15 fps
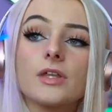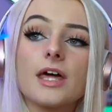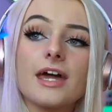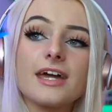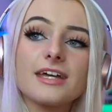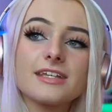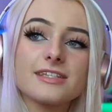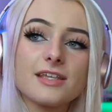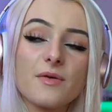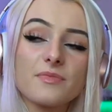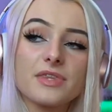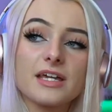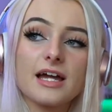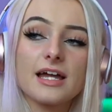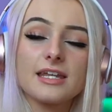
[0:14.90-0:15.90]
hate is
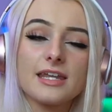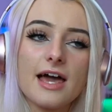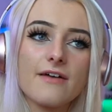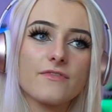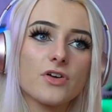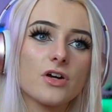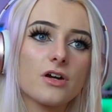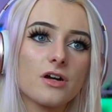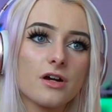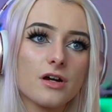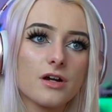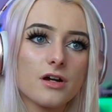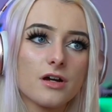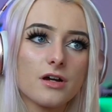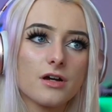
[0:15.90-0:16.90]
something I
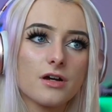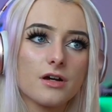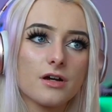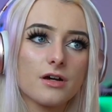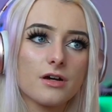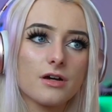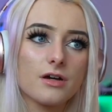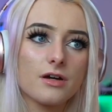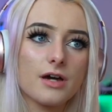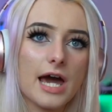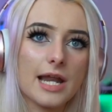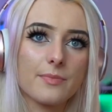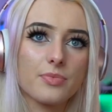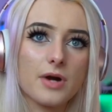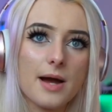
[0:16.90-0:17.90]
never
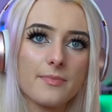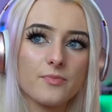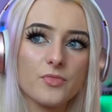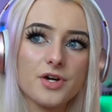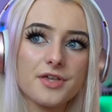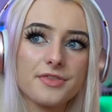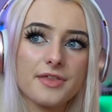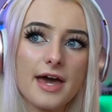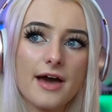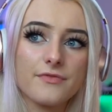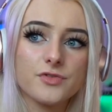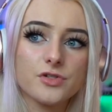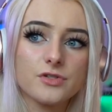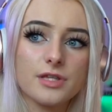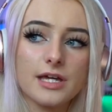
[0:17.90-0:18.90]
had a problem with
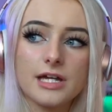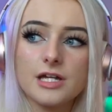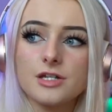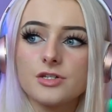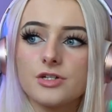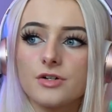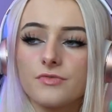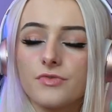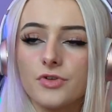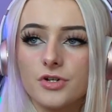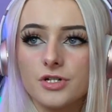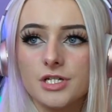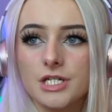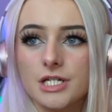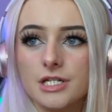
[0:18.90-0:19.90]
after the age of
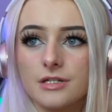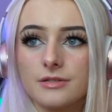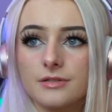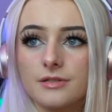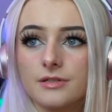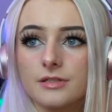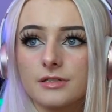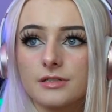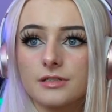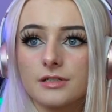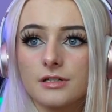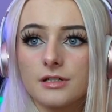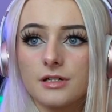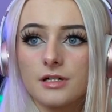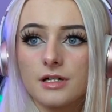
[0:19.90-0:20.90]
13.
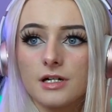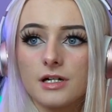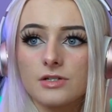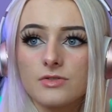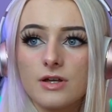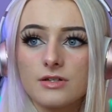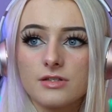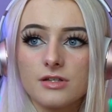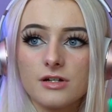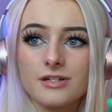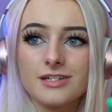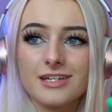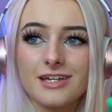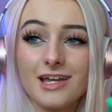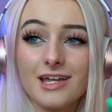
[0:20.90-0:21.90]
'Cause when I was
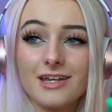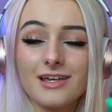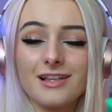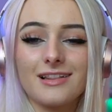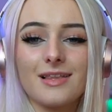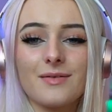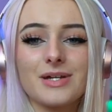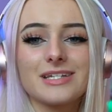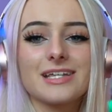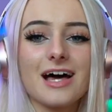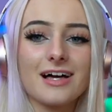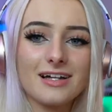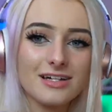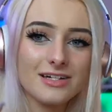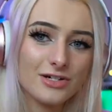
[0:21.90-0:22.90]
13, let me
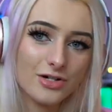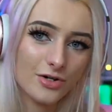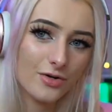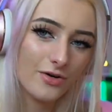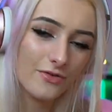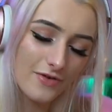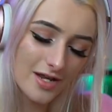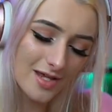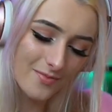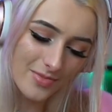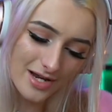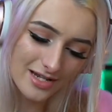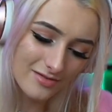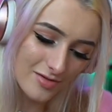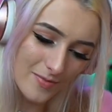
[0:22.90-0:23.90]
tell you, if
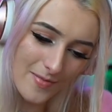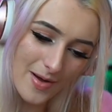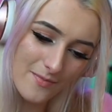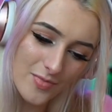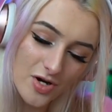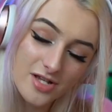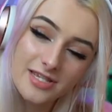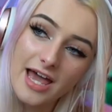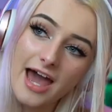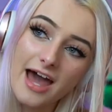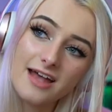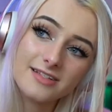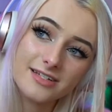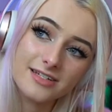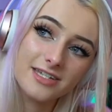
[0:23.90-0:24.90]
anybody remembers,
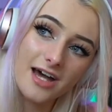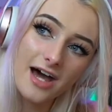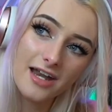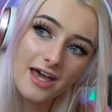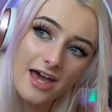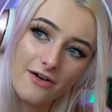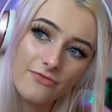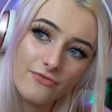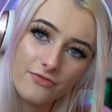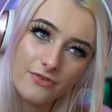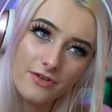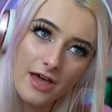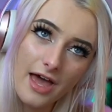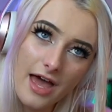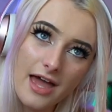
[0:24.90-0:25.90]

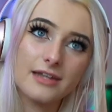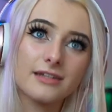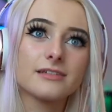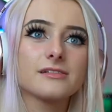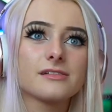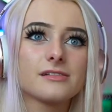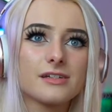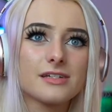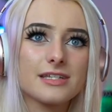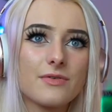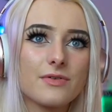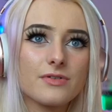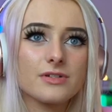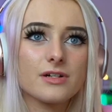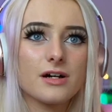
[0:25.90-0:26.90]
ask.fn. Is that
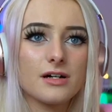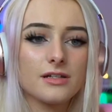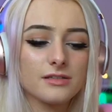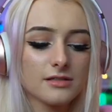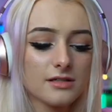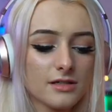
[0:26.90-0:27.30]
what it's called?